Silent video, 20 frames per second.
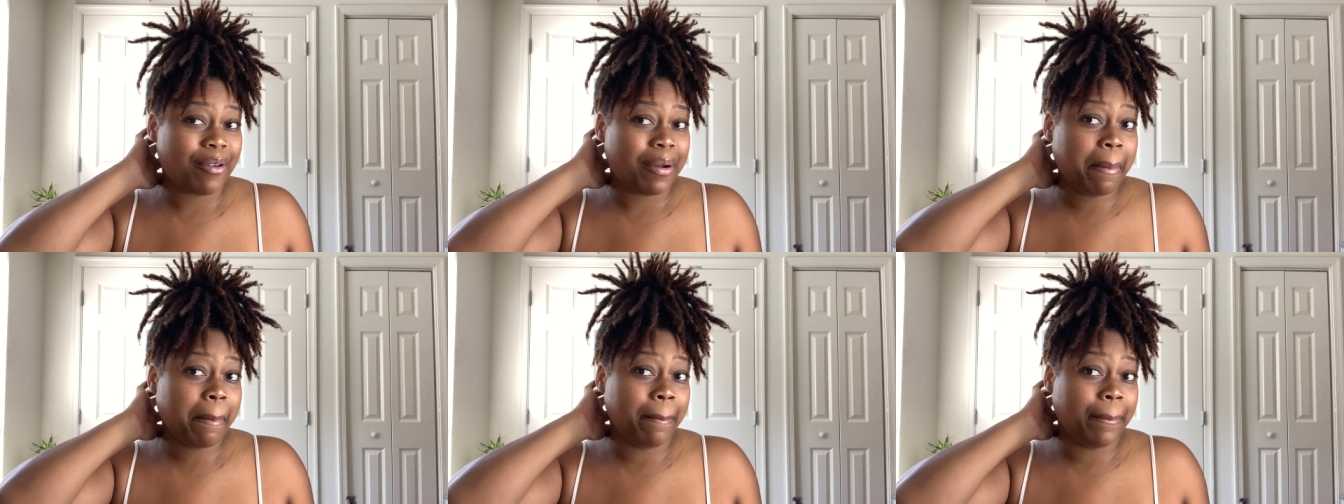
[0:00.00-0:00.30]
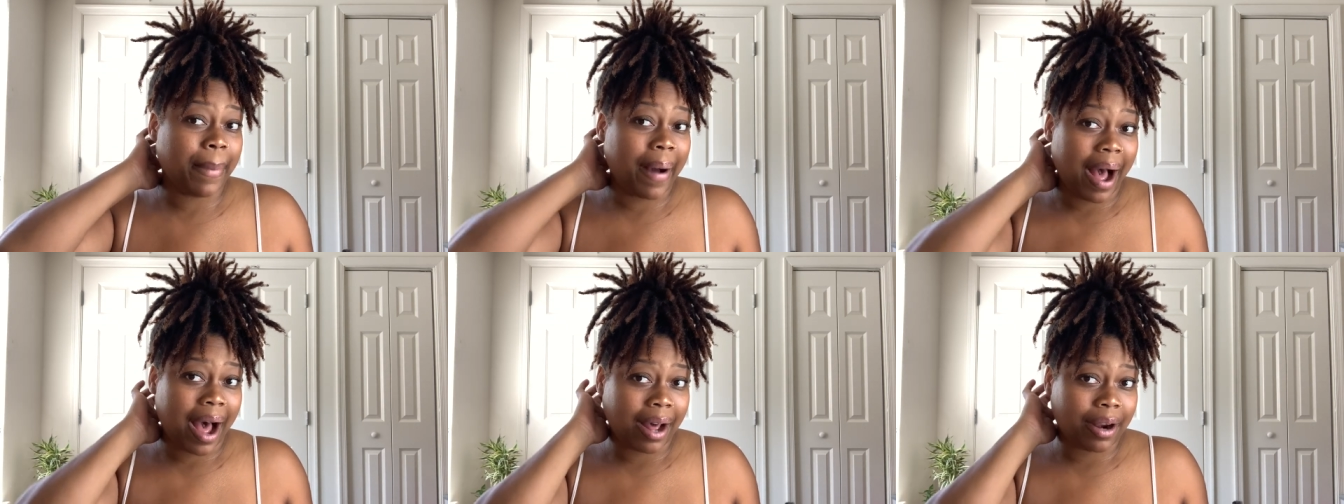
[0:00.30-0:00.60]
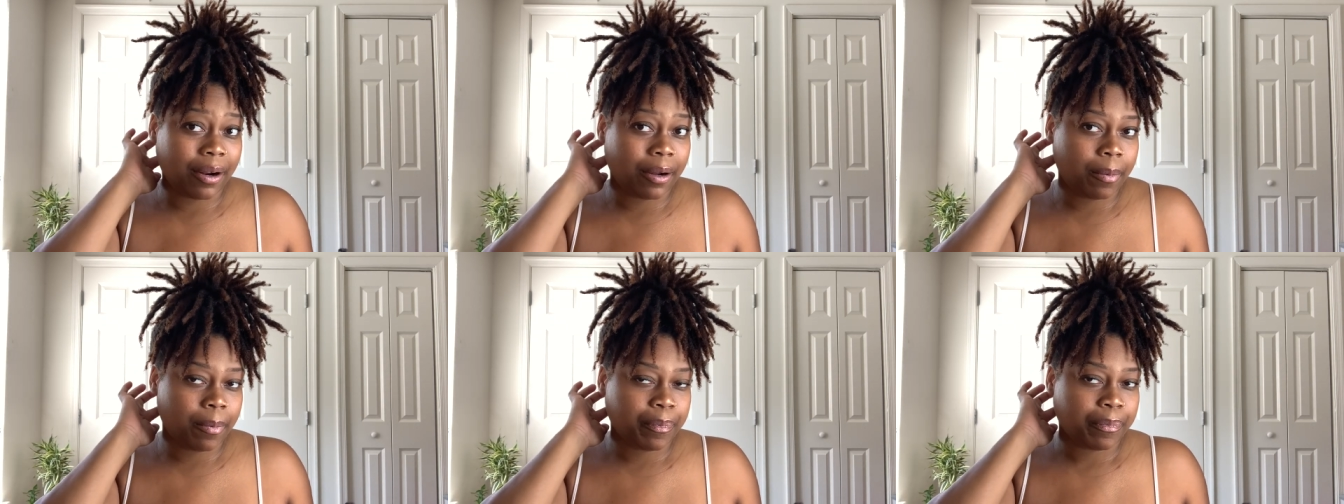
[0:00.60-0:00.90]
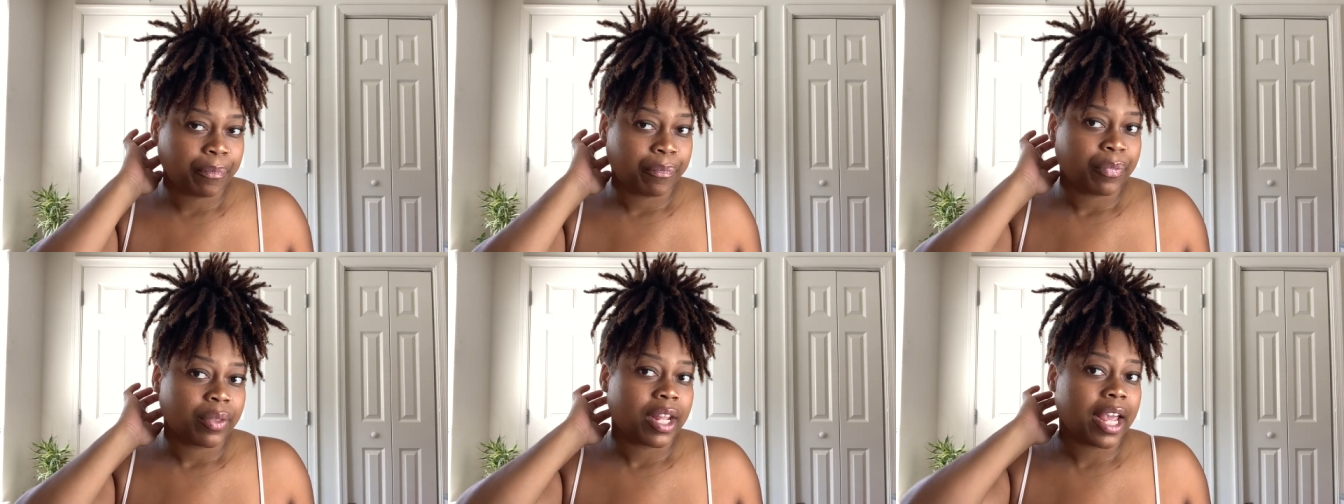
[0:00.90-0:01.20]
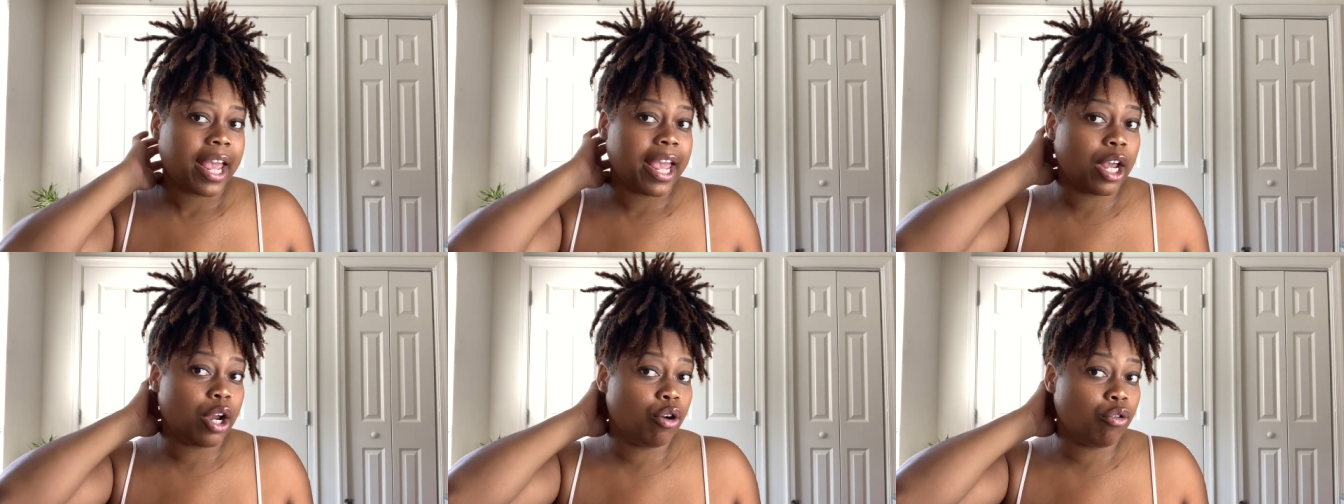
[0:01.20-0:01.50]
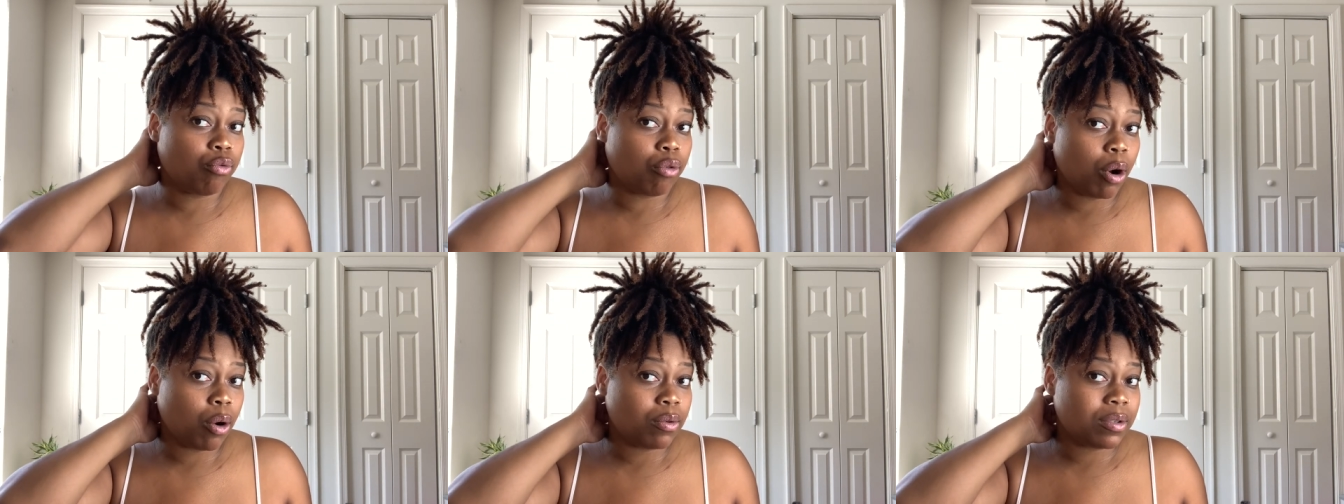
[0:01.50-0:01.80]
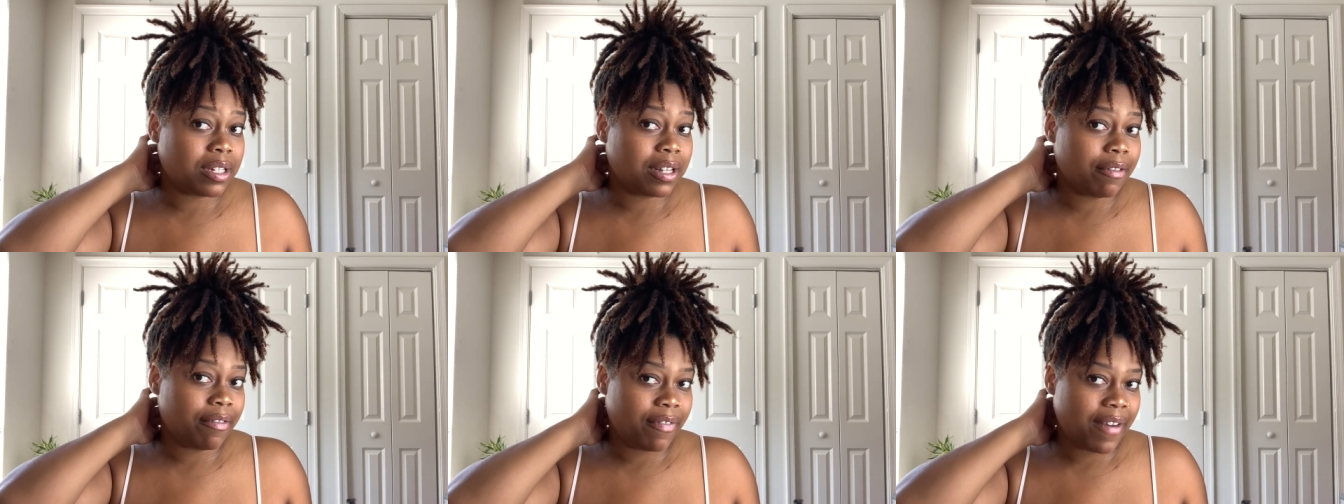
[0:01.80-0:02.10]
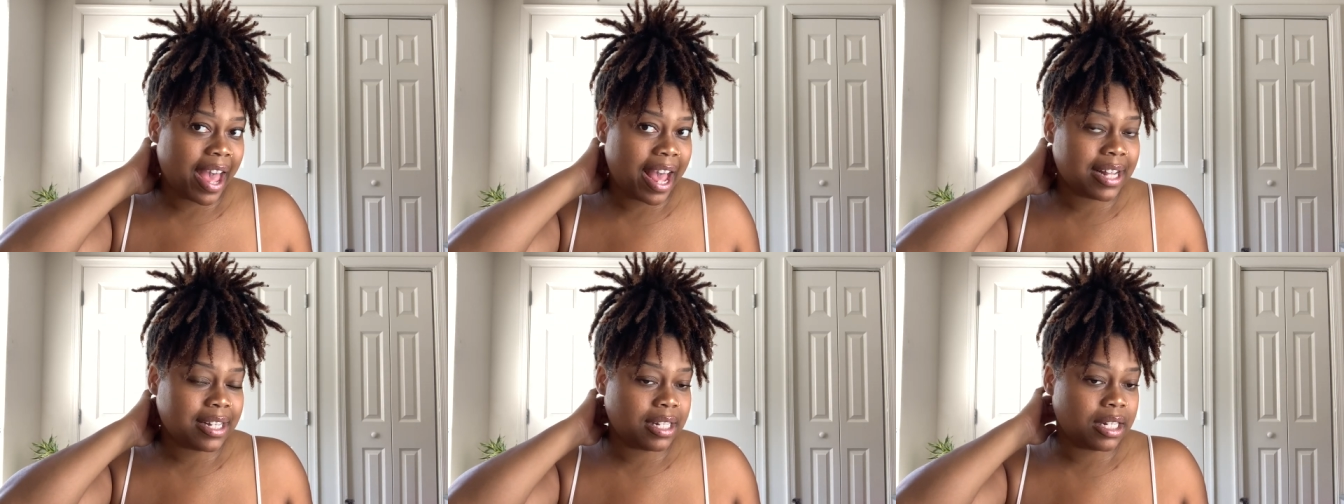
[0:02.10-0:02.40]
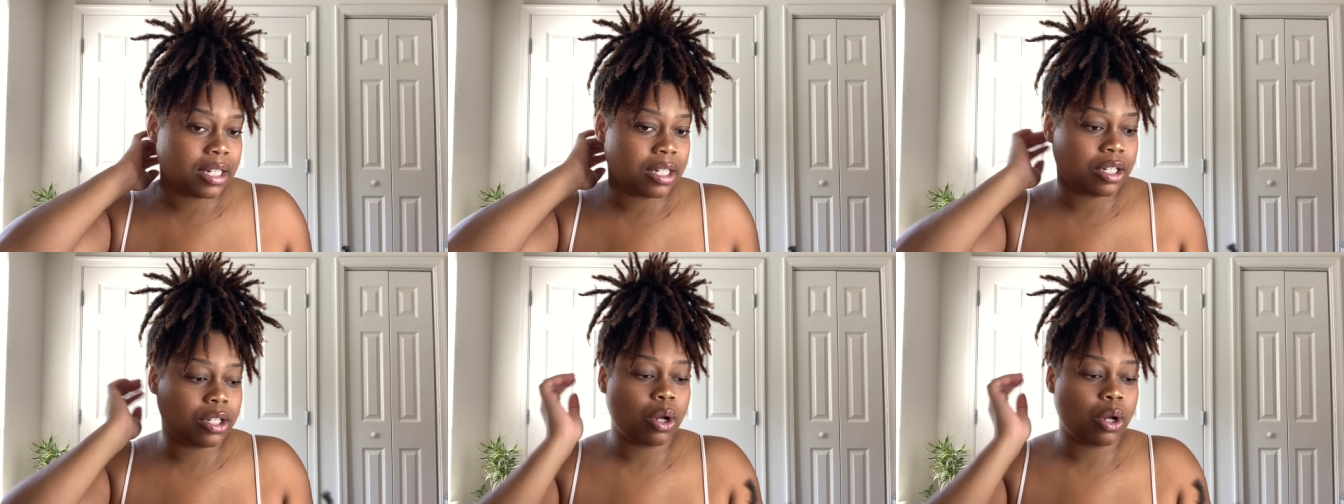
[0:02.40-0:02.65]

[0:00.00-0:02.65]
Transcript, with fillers: bottom, it grows the fastest.